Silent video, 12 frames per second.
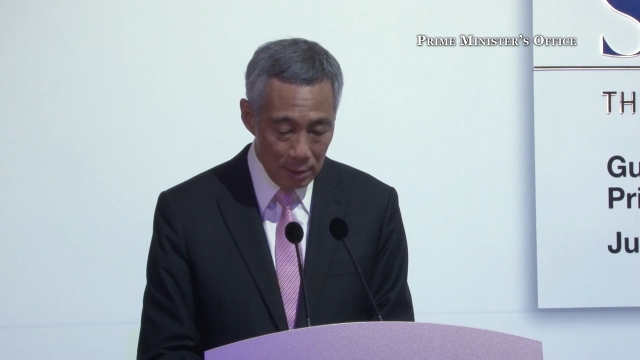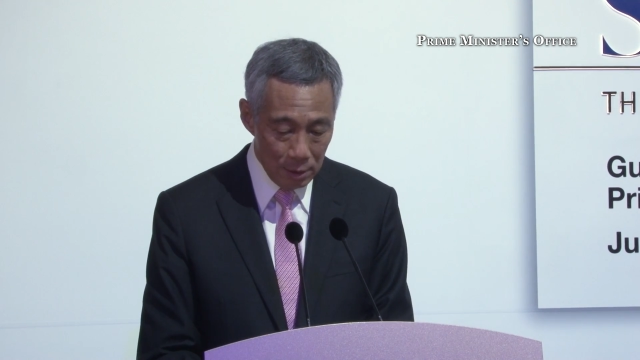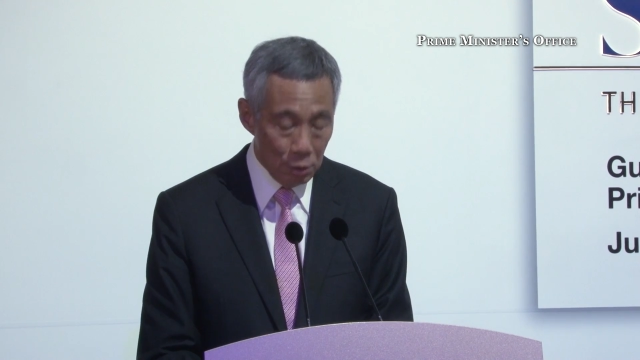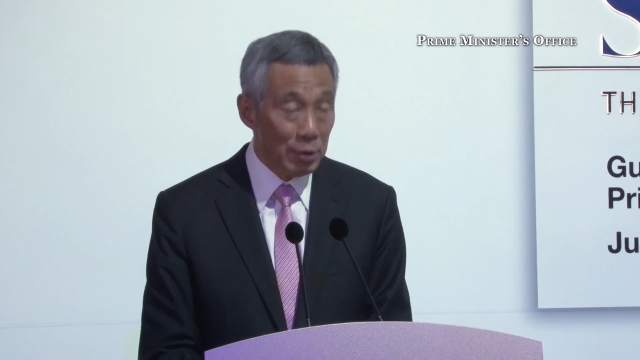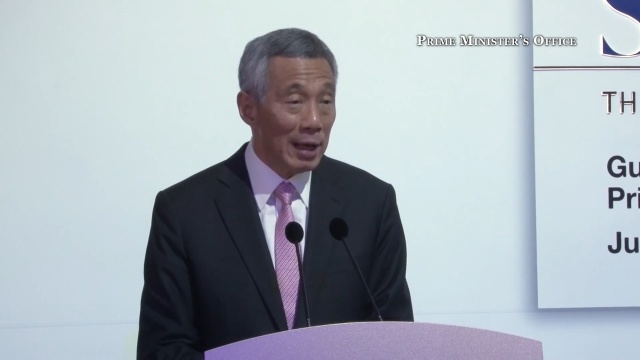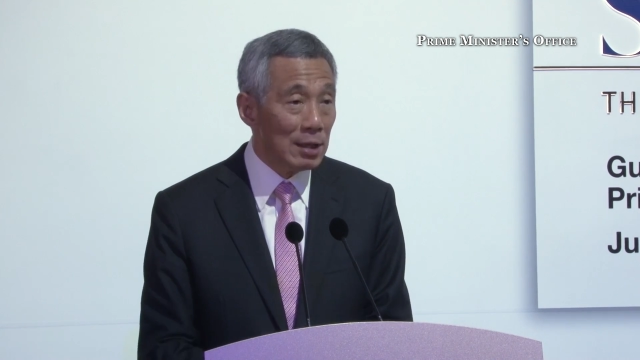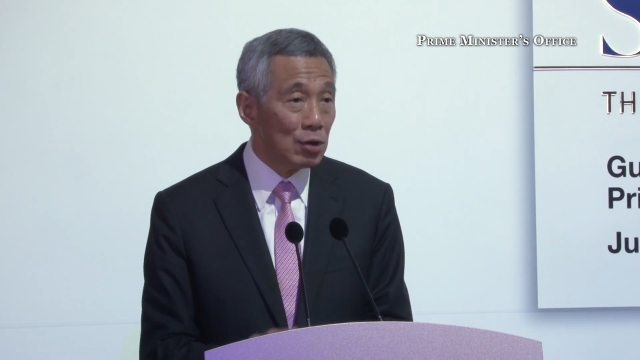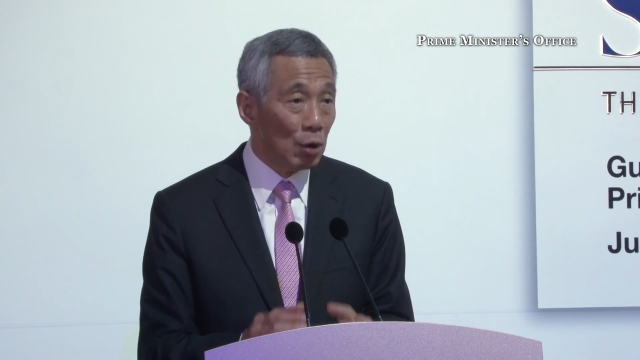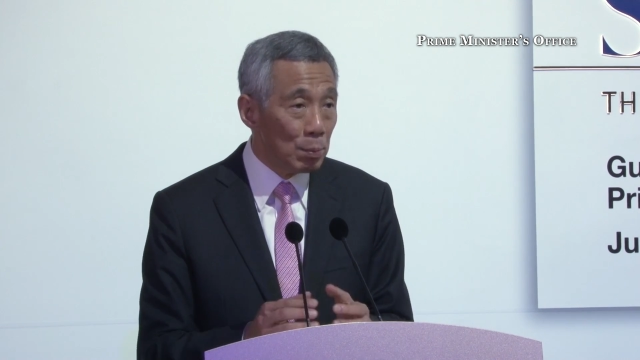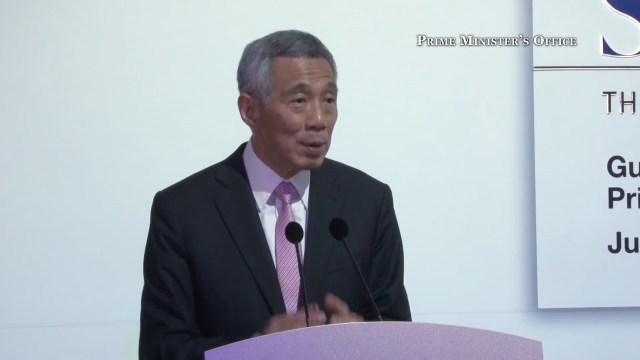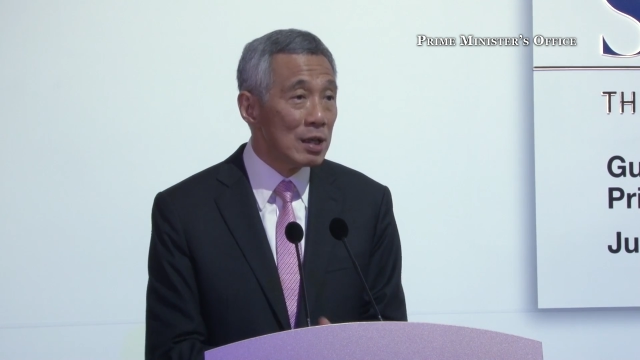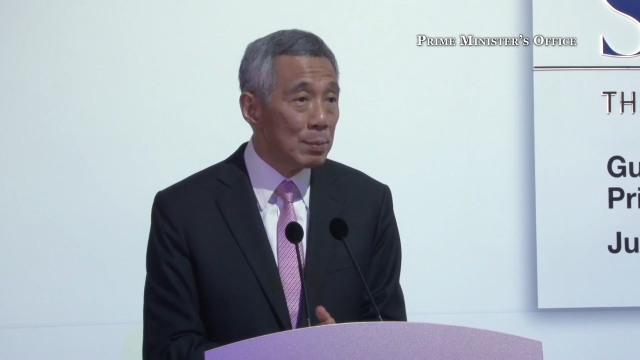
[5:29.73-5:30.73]
though that's your
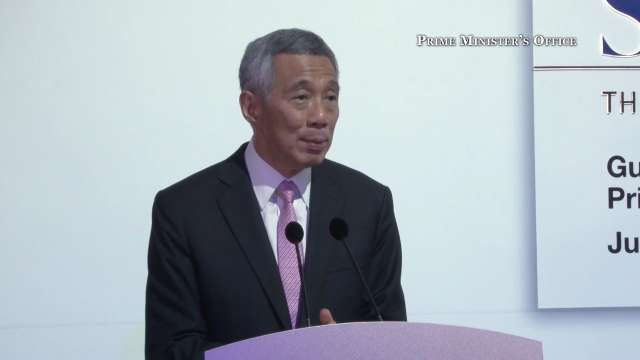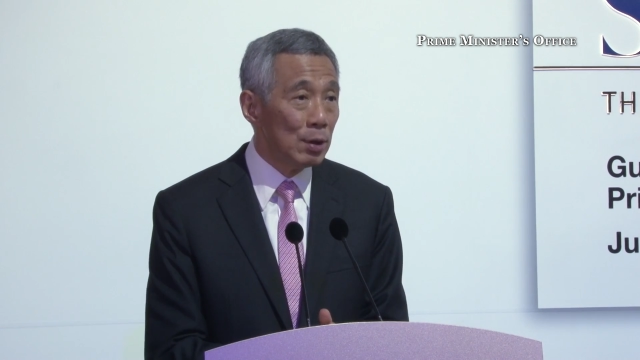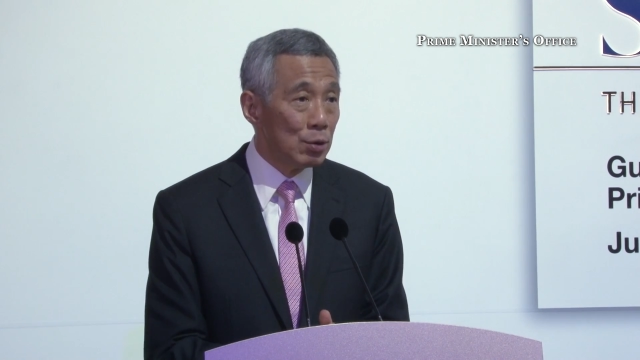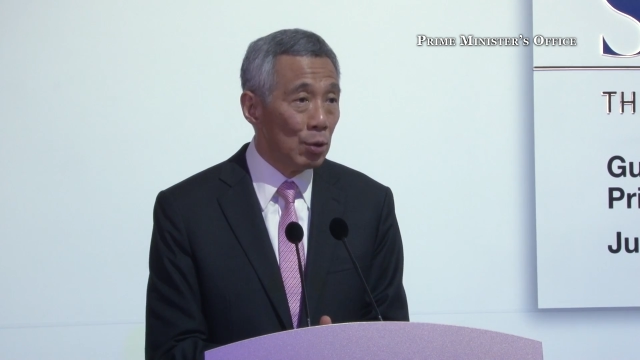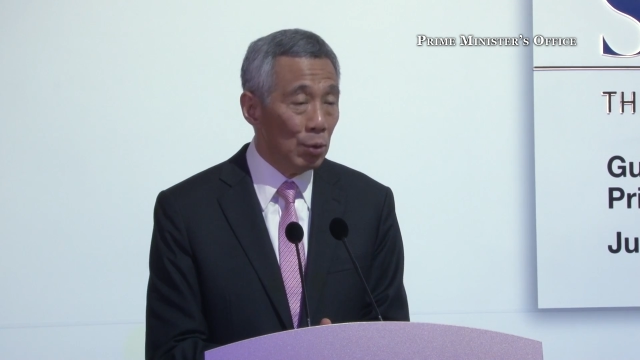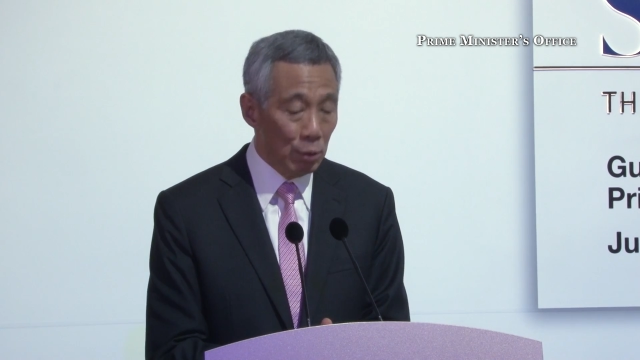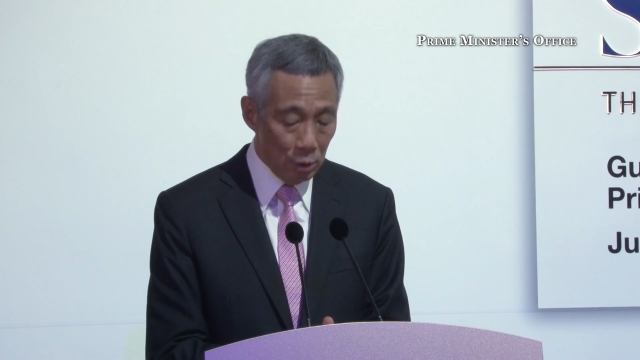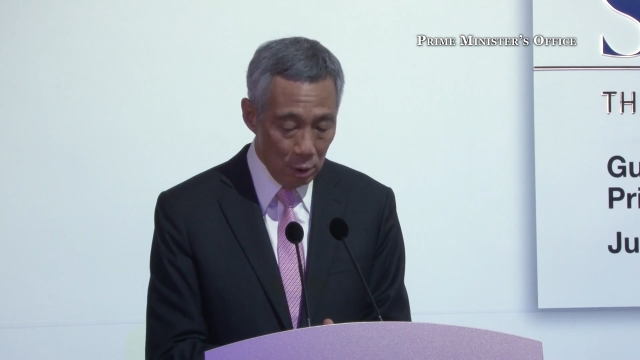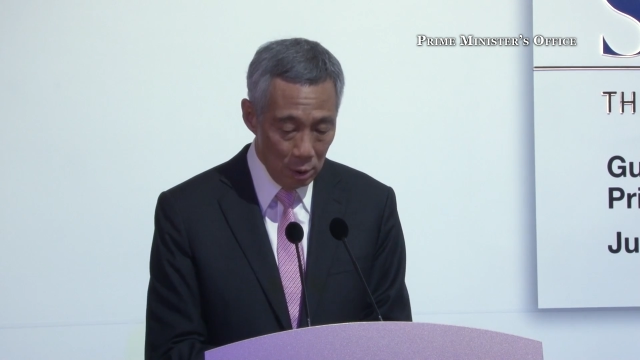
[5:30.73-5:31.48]
principal role,